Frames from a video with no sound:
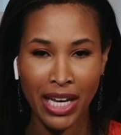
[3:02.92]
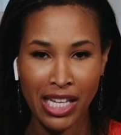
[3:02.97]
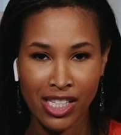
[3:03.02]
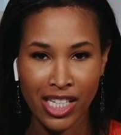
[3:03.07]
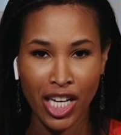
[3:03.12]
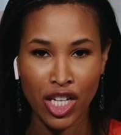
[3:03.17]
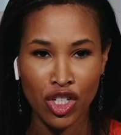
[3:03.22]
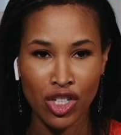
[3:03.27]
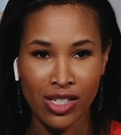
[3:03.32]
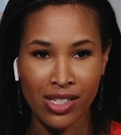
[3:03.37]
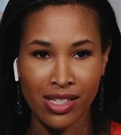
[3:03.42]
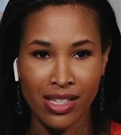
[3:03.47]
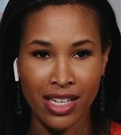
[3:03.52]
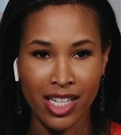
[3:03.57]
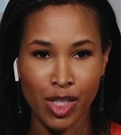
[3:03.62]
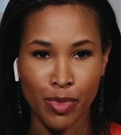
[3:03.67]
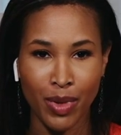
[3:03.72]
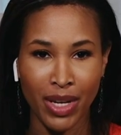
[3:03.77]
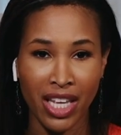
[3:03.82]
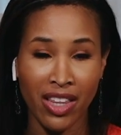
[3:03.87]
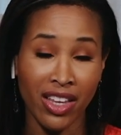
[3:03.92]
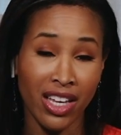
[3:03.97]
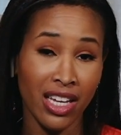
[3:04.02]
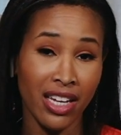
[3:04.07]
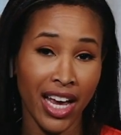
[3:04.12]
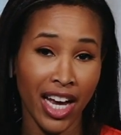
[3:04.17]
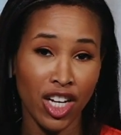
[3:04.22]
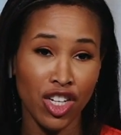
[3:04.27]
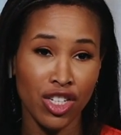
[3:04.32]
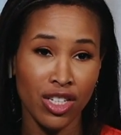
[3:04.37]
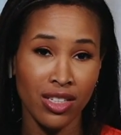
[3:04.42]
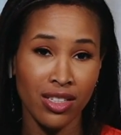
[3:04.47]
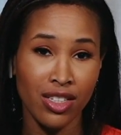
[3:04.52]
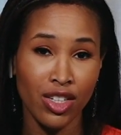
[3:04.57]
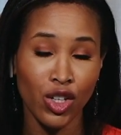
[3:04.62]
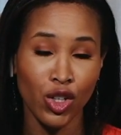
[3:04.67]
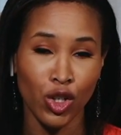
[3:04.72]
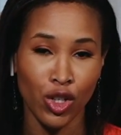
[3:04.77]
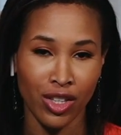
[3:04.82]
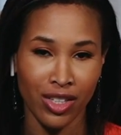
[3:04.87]
agency is making the connection to
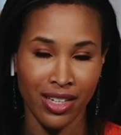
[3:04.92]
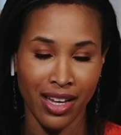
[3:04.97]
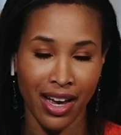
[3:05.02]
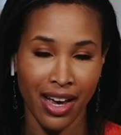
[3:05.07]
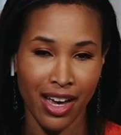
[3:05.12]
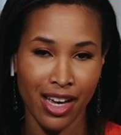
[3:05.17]
Earth Day.